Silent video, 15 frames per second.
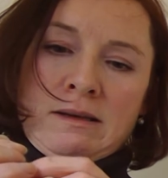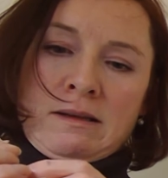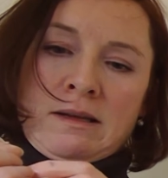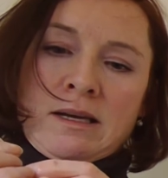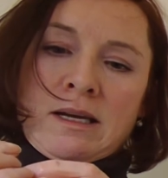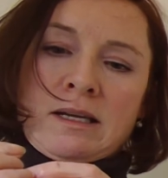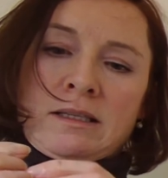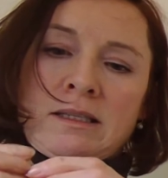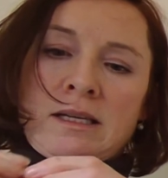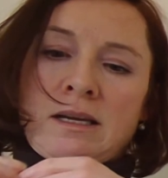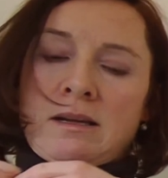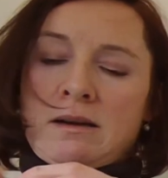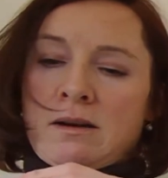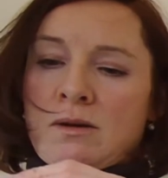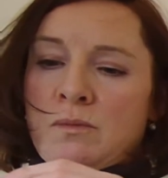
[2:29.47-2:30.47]
That's
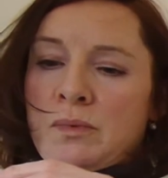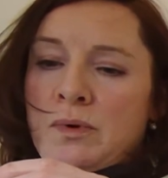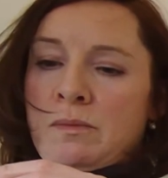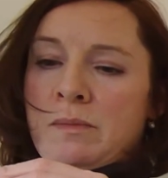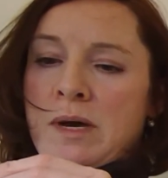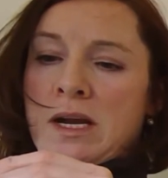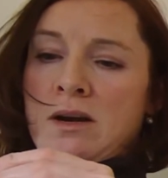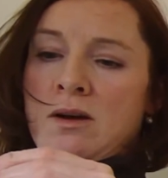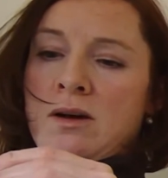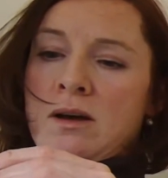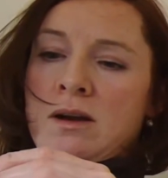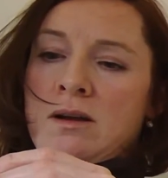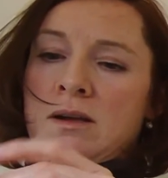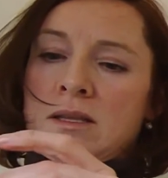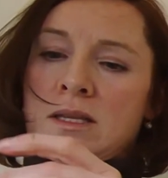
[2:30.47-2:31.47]
it, and I'll put my
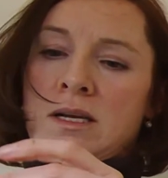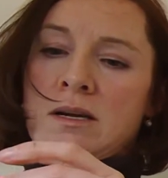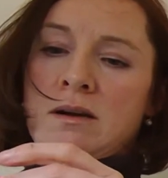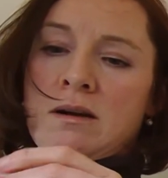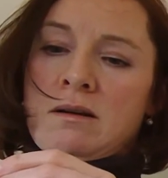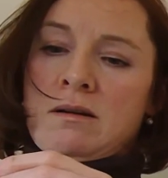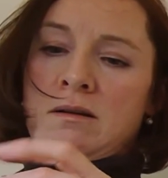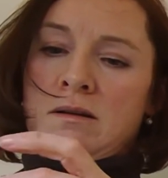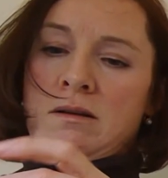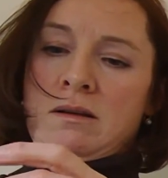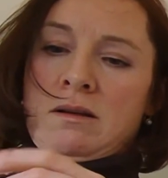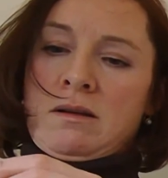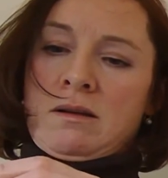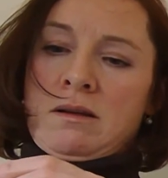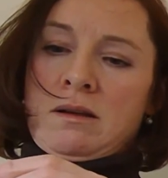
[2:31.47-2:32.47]
knot on there.
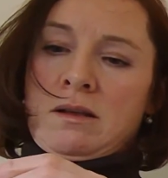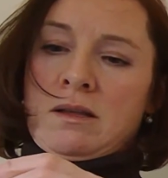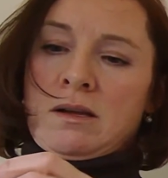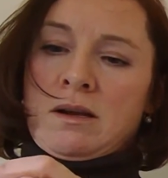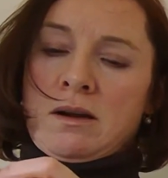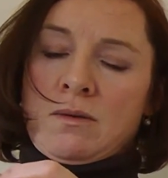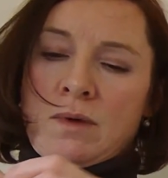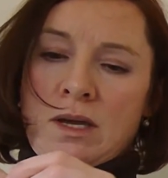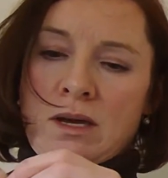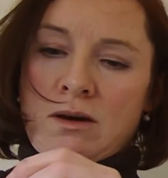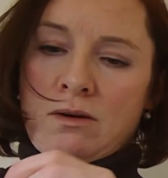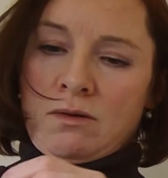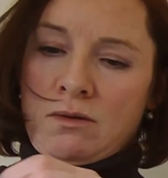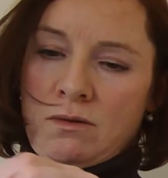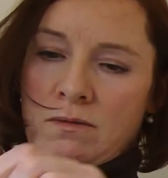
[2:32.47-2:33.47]
There we
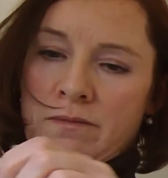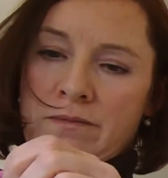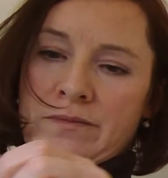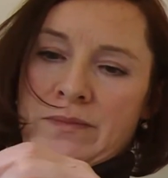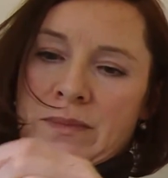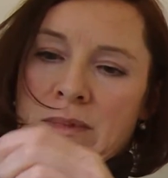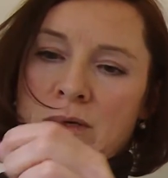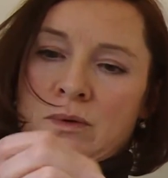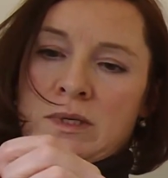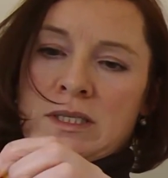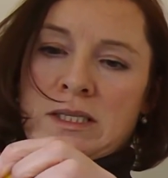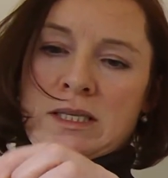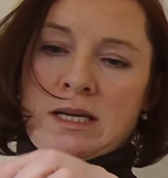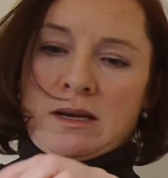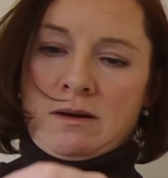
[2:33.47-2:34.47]
go.
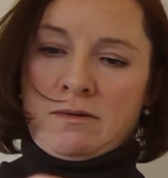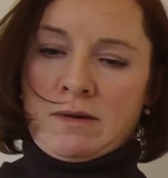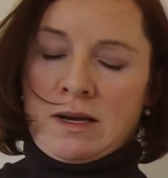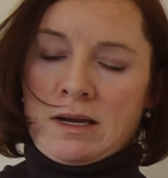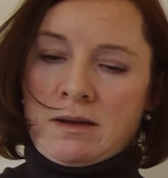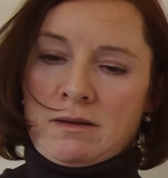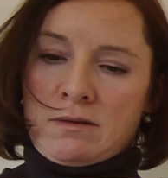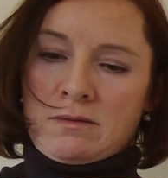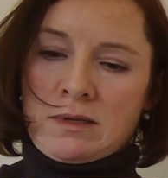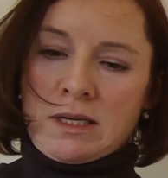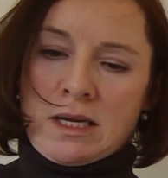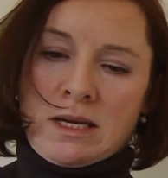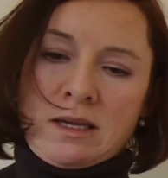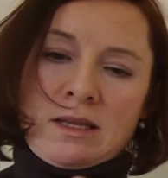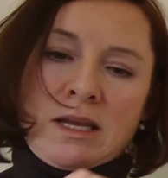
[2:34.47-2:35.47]
Twist that around,
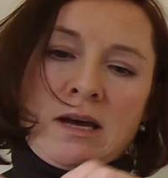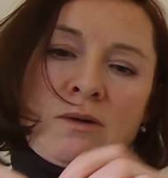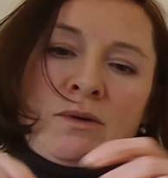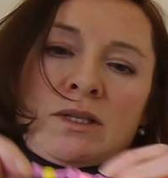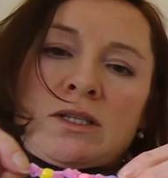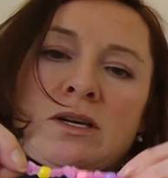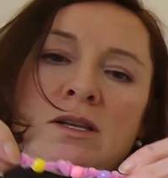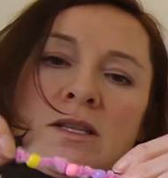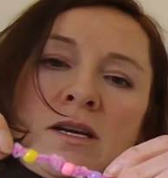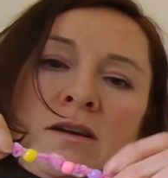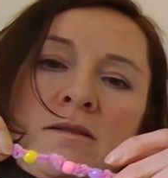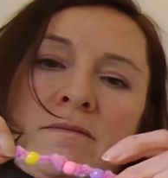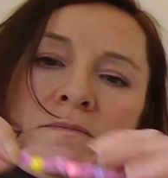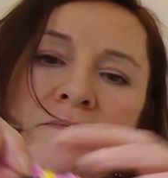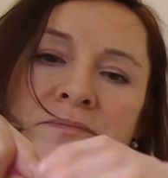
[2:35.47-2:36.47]
and that one's on
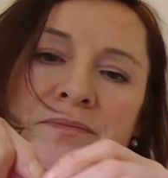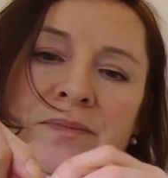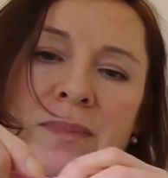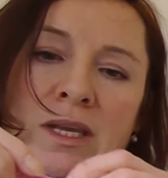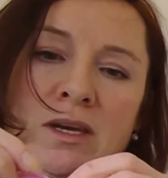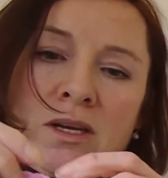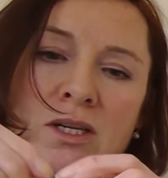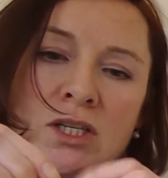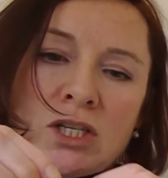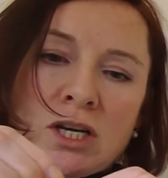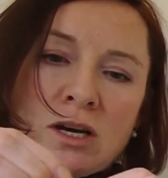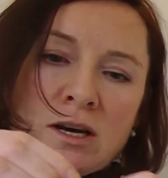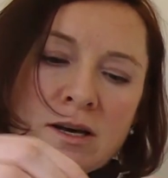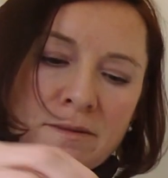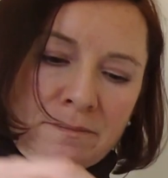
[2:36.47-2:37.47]
there. Good
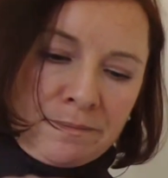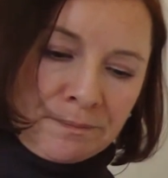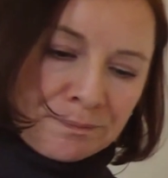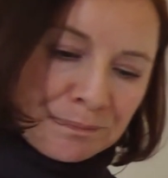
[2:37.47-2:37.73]
job.